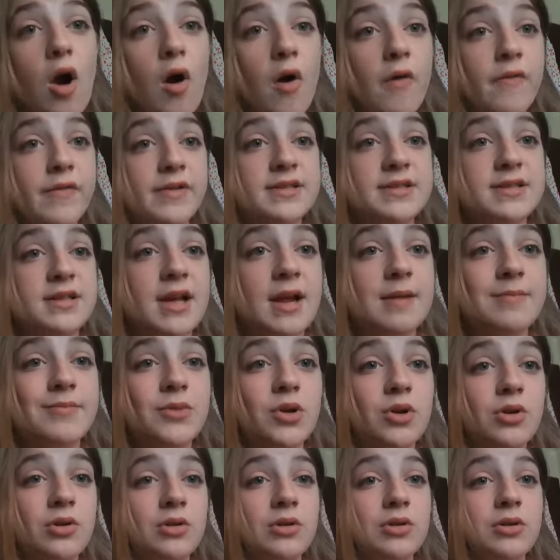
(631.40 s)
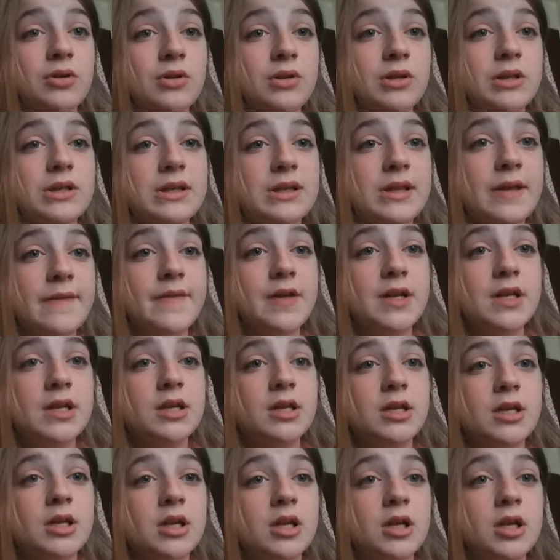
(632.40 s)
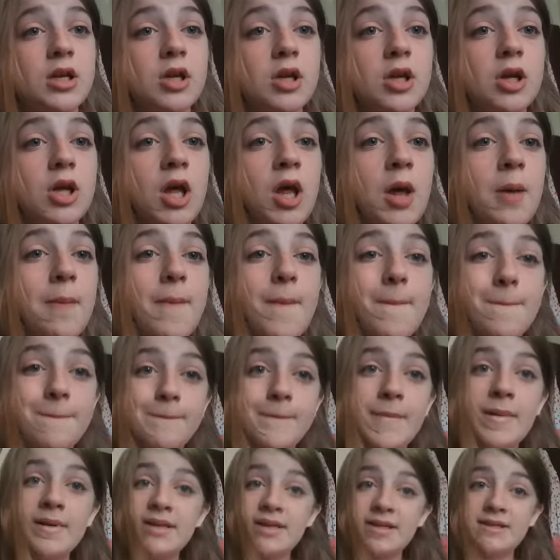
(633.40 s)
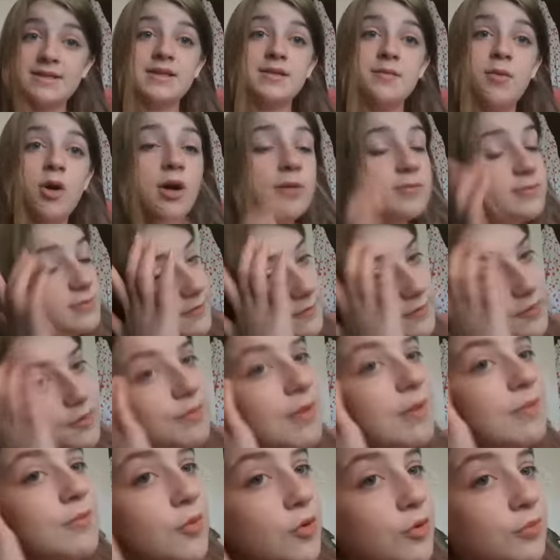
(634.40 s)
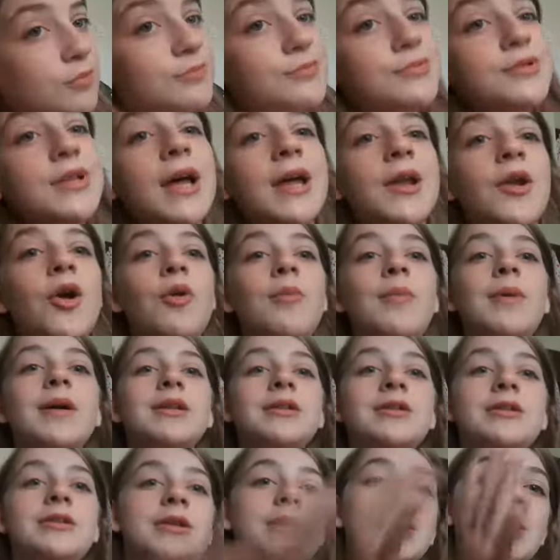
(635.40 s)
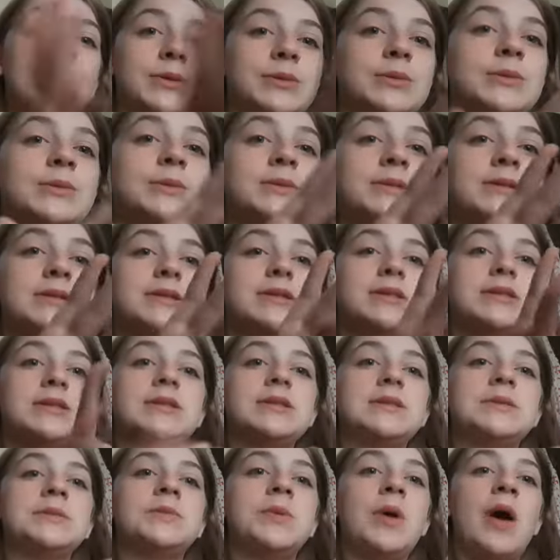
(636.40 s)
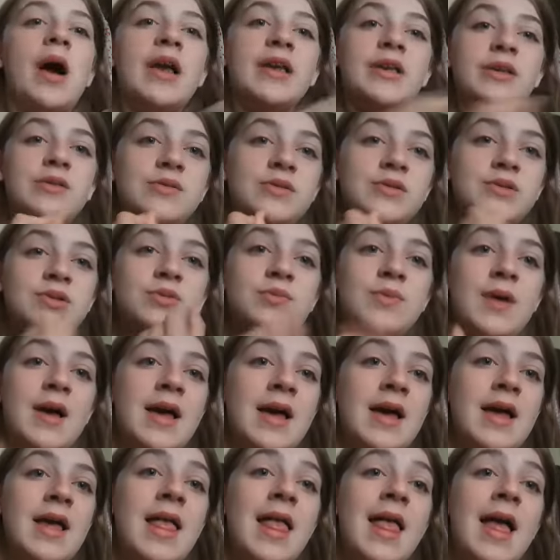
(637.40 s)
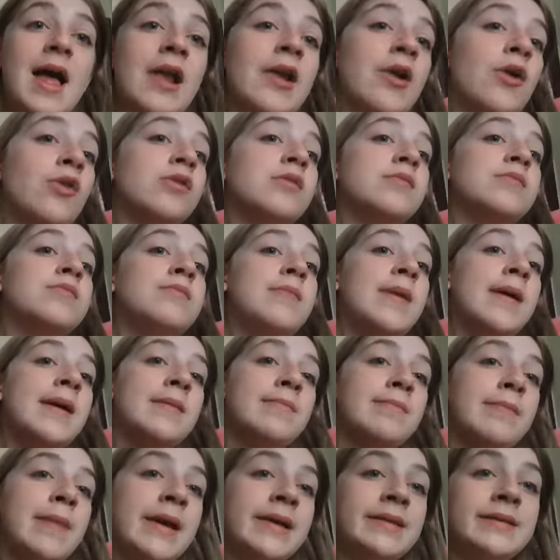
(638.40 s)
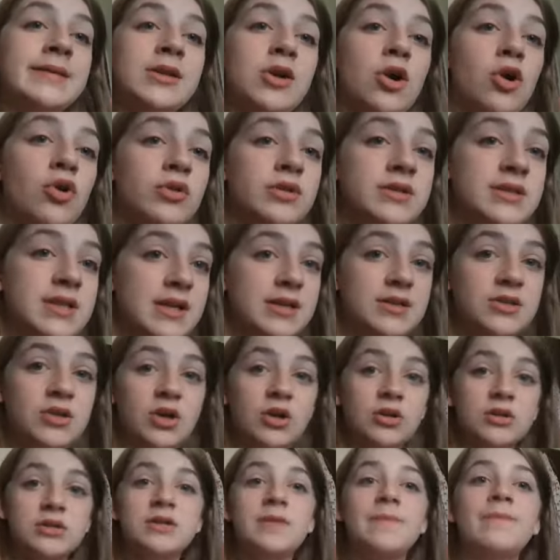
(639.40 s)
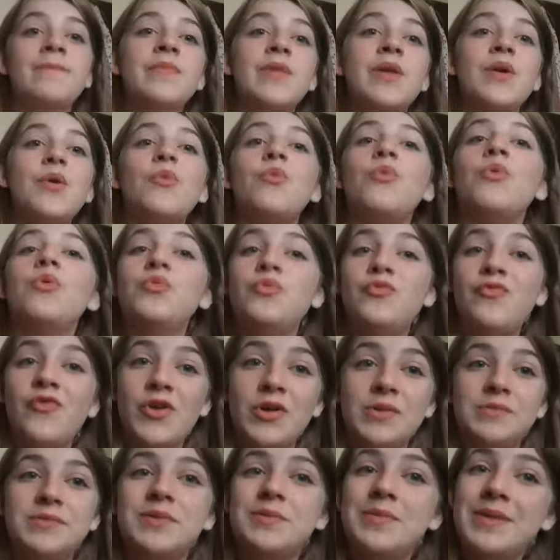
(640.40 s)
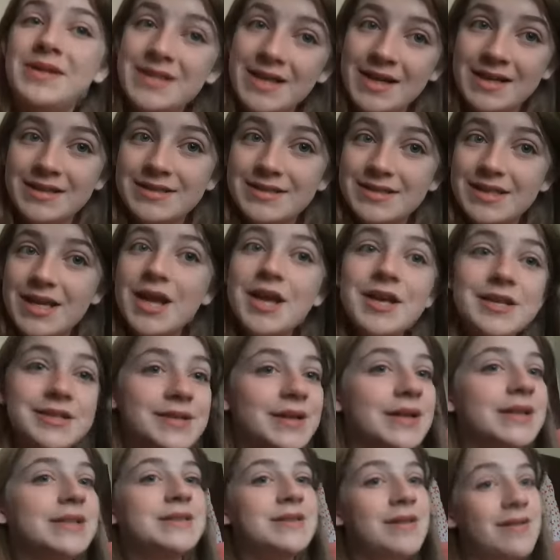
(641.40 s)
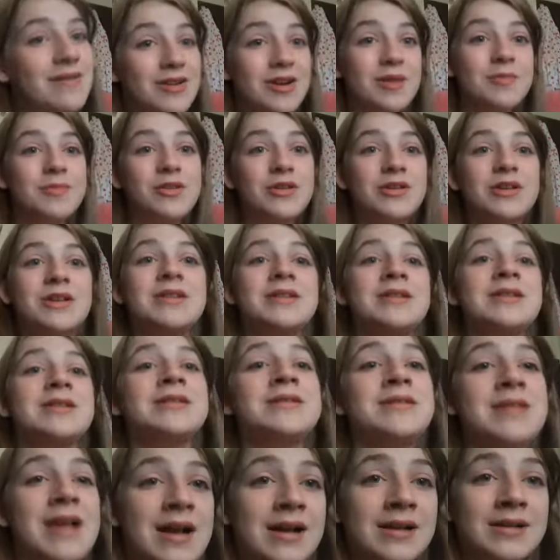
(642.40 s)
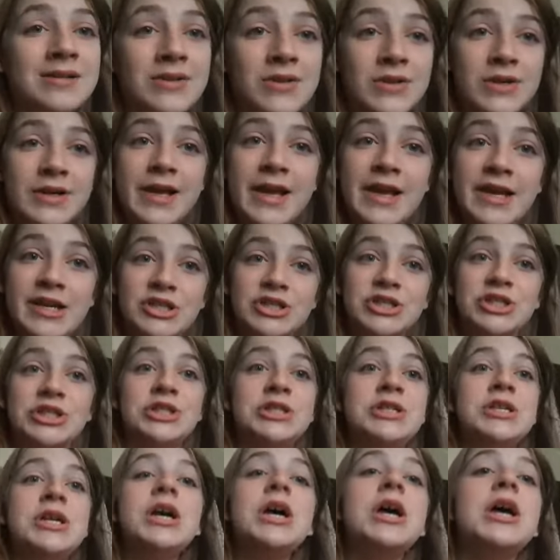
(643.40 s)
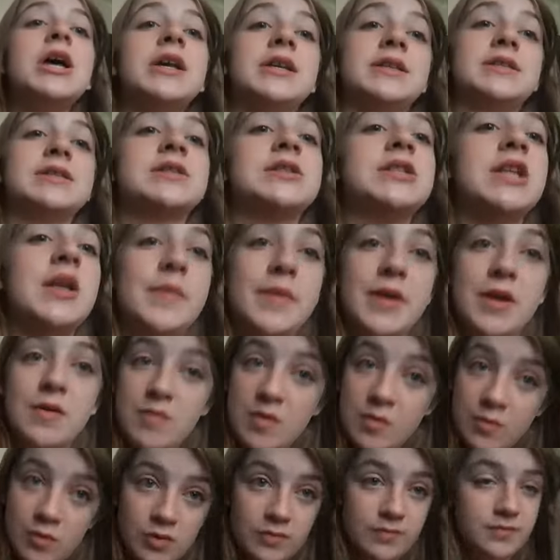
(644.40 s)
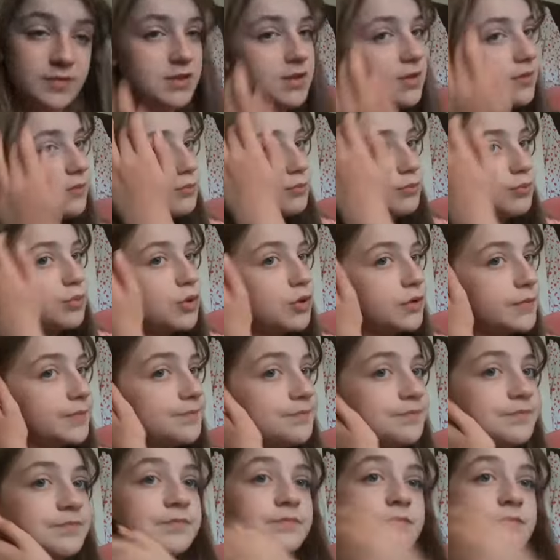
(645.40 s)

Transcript: Obviously I'm not living at my dad's anymore, I'm living at my mum's, and all my clothes, what I used to wear, and all the mainly all the TikToks were filmed at my dad's. So it's not gonna be looking the exact location, it's gonna be at my mum's. But